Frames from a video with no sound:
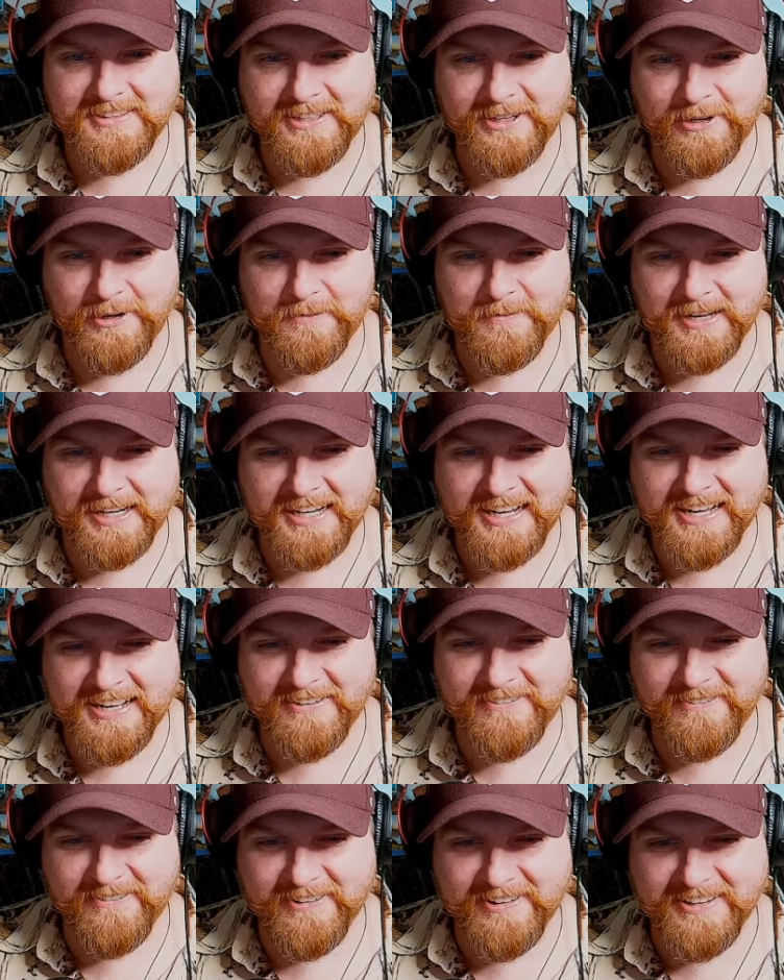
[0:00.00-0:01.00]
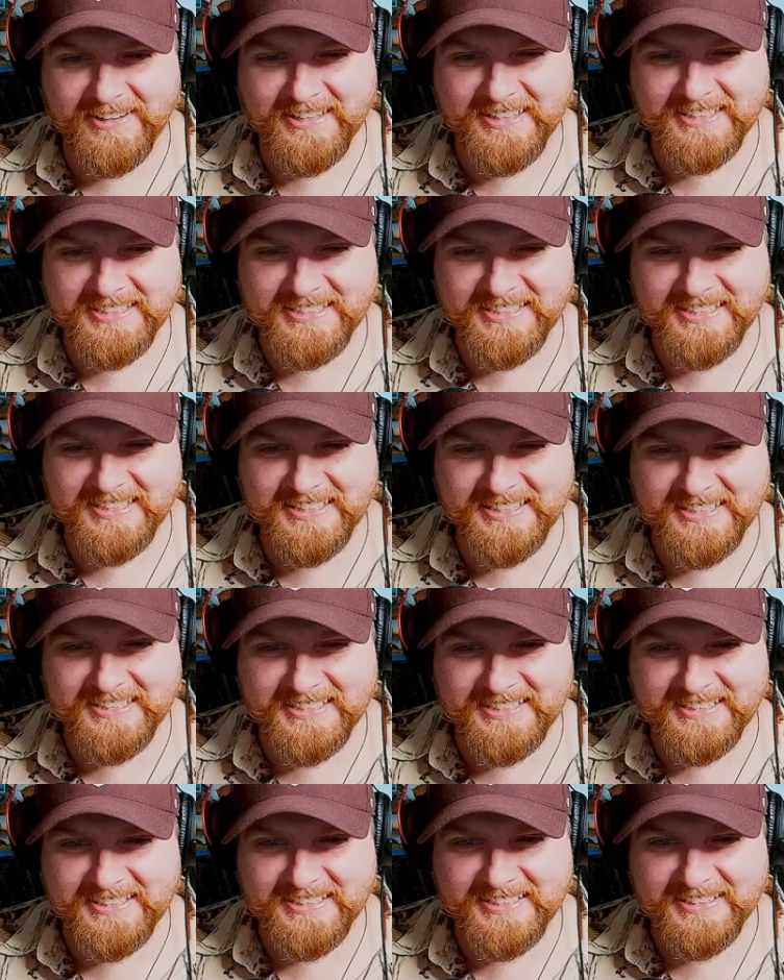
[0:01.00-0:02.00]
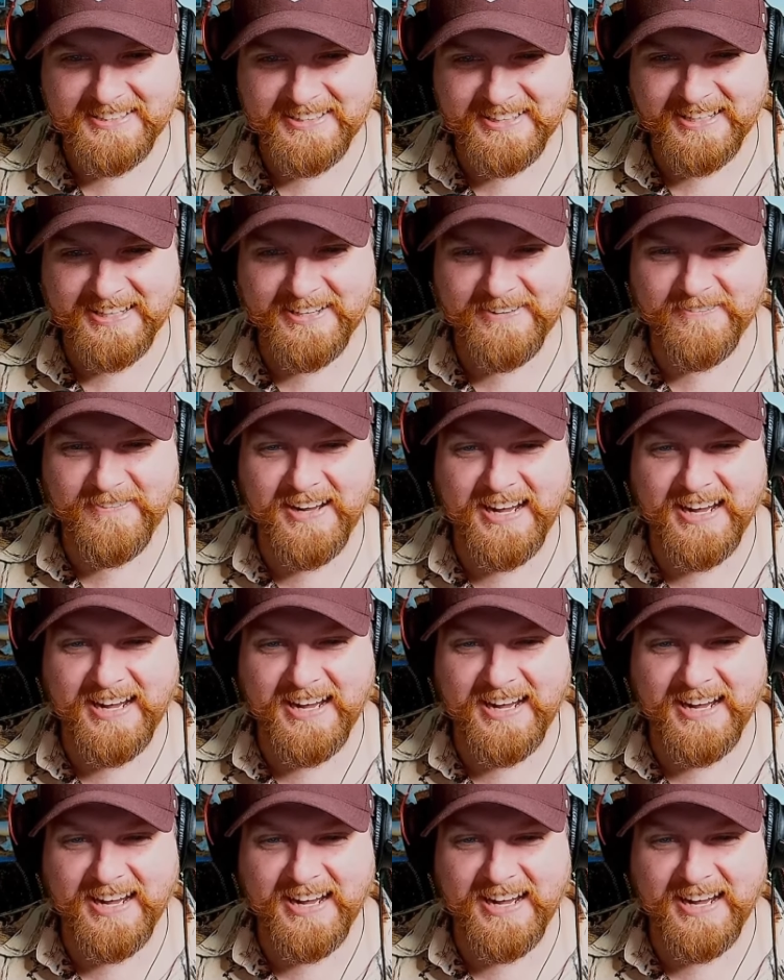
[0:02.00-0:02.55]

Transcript: Oh my God, what is this? Look at him.